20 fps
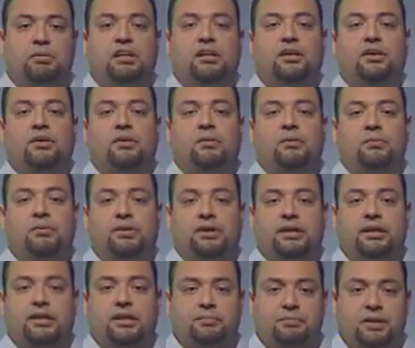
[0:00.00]
below
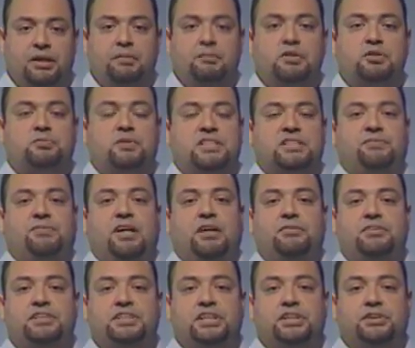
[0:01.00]
the minimum specified
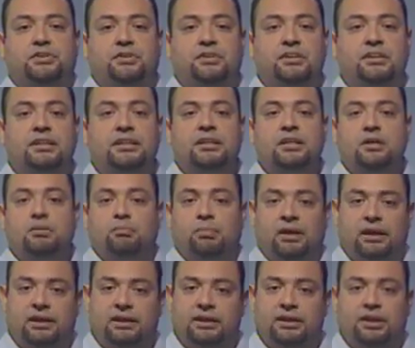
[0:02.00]
residual,
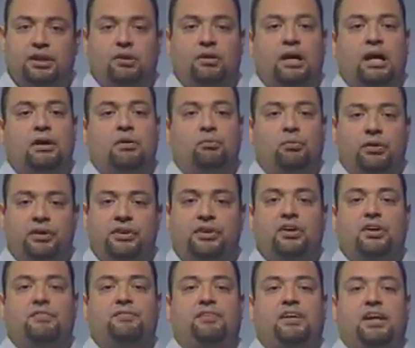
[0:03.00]
but I want to
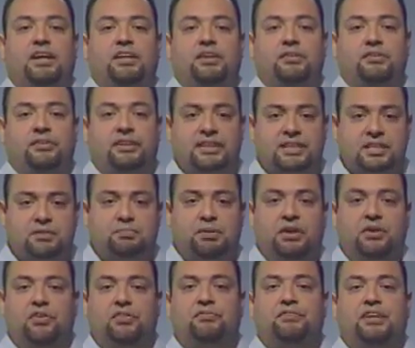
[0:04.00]
notify you, this is
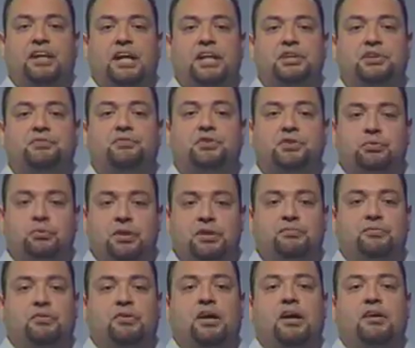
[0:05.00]
my notification for
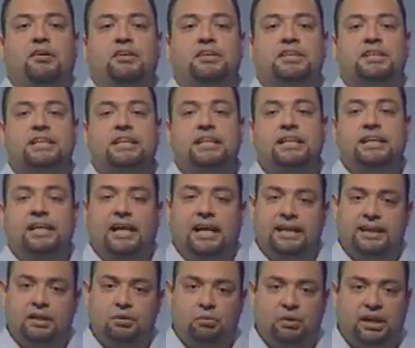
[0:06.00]
24 hours,
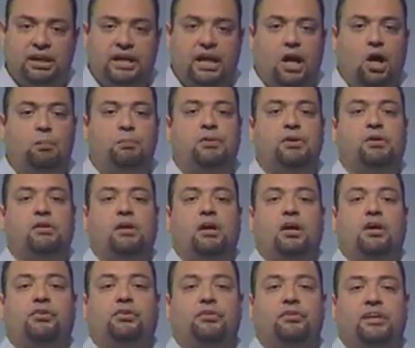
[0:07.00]
and then we can help you
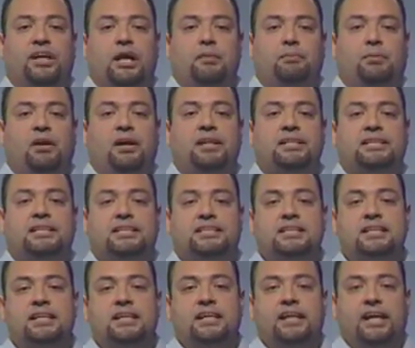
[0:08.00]
along through that
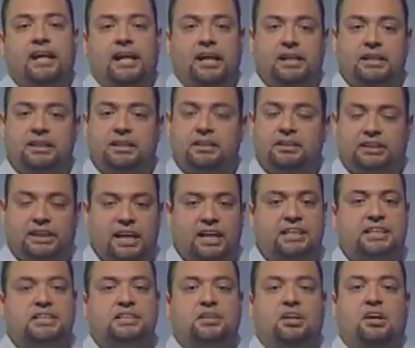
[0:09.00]
process. And
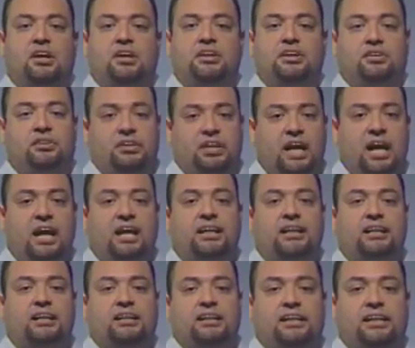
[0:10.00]
chances are you're not
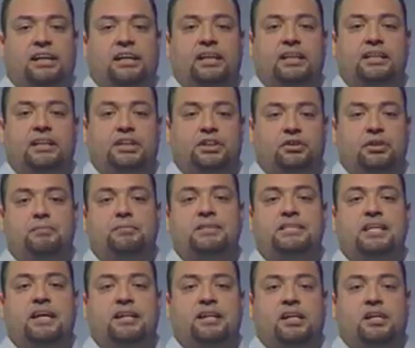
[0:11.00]
going to get a treatment
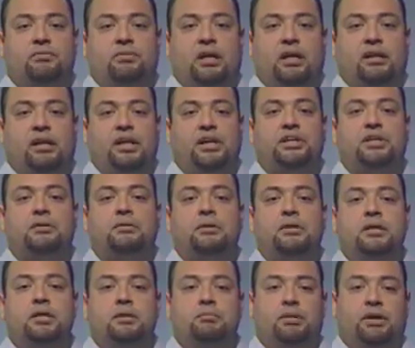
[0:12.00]
technique violation
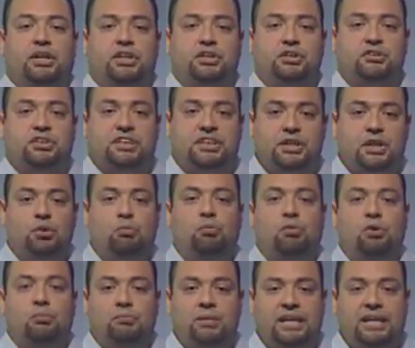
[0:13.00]
because you still
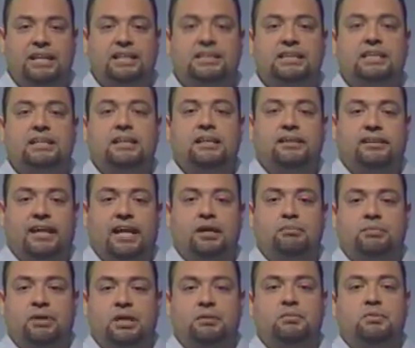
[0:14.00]
will meet
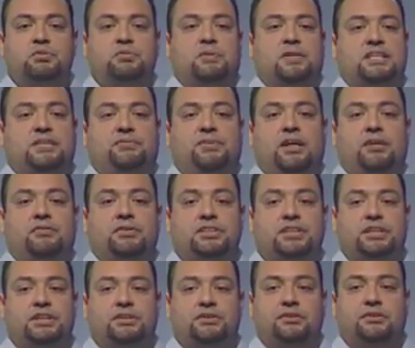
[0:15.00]
that minimum specified
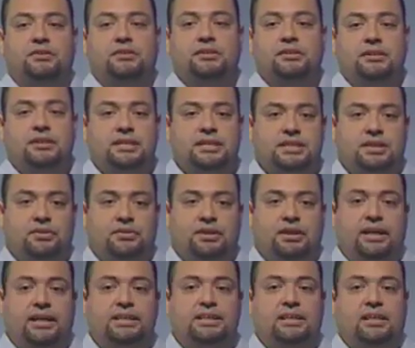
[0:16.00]
residual. So the
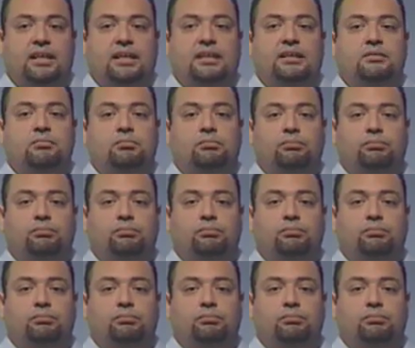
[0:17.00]
next slide.